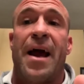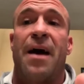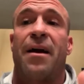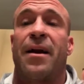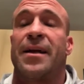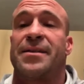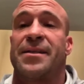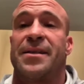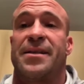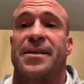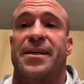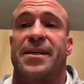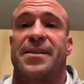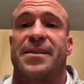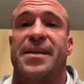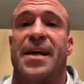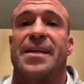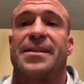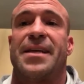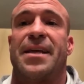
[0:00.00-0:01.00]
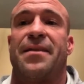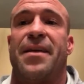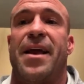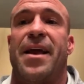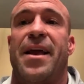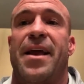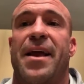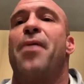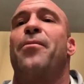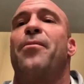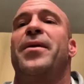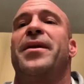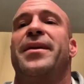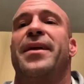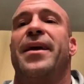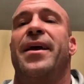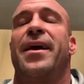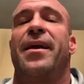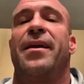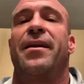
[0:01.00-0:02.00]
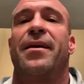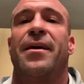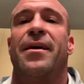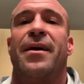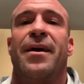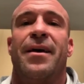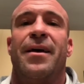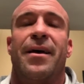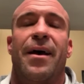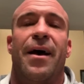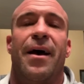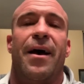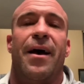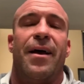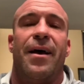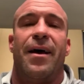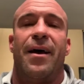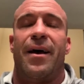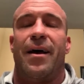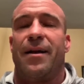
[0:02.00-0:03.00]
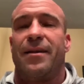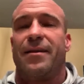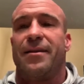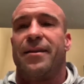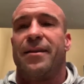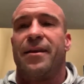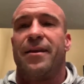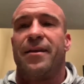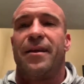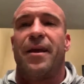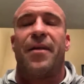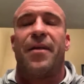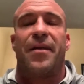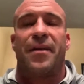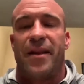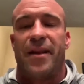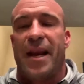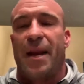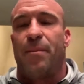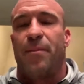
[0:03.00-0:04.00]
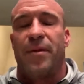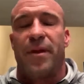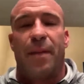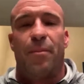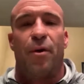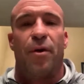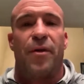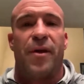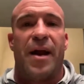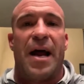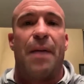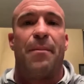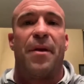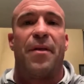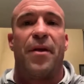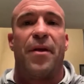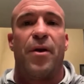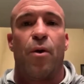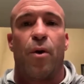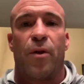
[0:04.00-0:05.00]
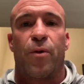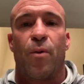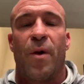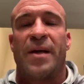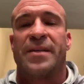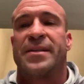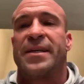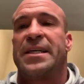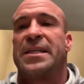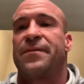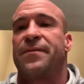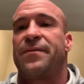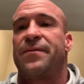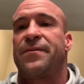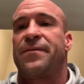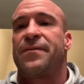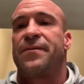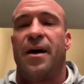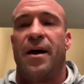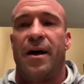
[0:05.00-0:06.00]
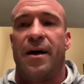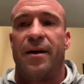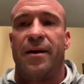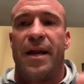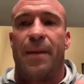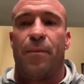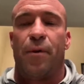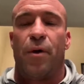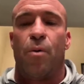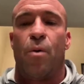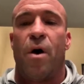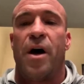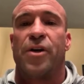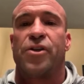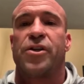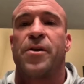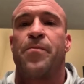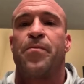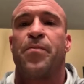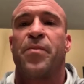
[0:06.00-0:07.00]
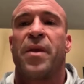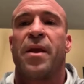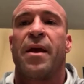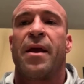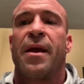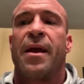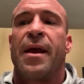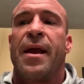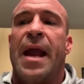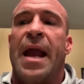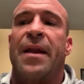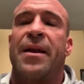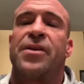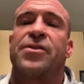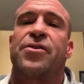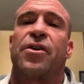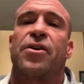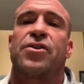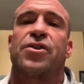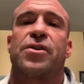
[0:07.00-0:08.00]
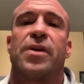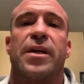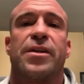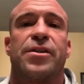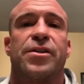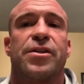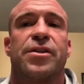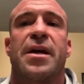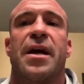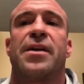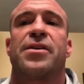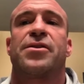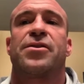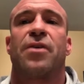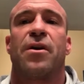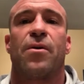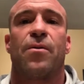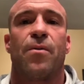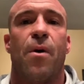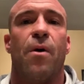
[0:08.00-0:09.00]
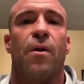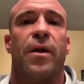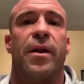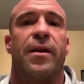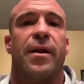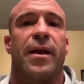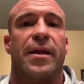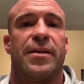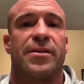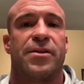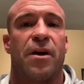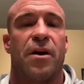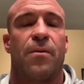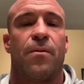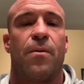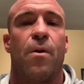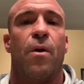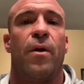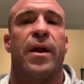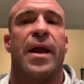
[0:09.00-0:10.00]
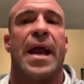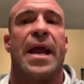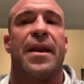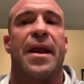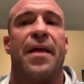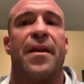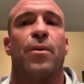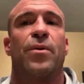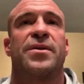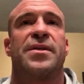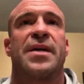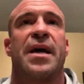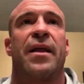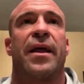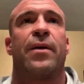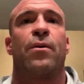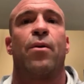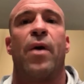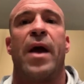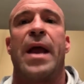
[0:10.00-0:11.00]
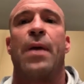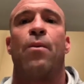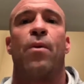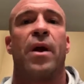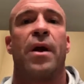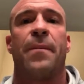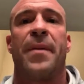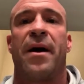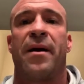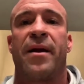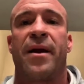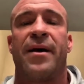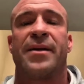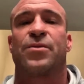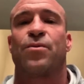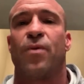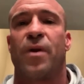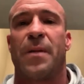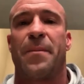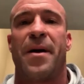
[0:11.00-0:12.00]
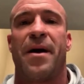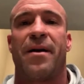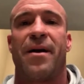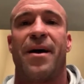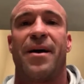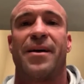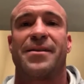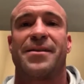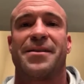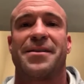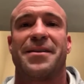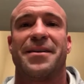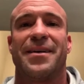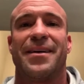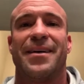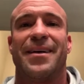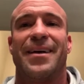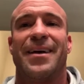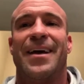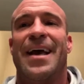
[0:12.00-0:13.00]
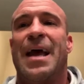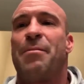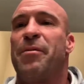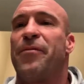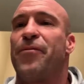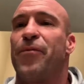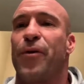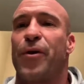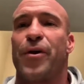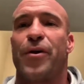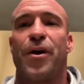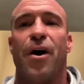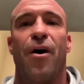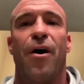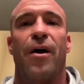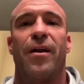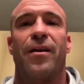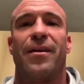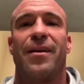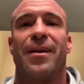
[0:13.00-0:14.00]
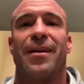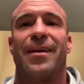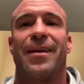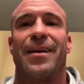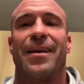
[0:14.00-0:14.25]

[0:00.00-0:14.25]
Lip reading: that out as a success, and then we did. I think the neighborhood that I'm in, the Northwest Eastvale Neighborhood Watch, and it just kind of started rolling. It started rolling, and then it was kind of like, well, hey, what about us? What about us? Before you know it,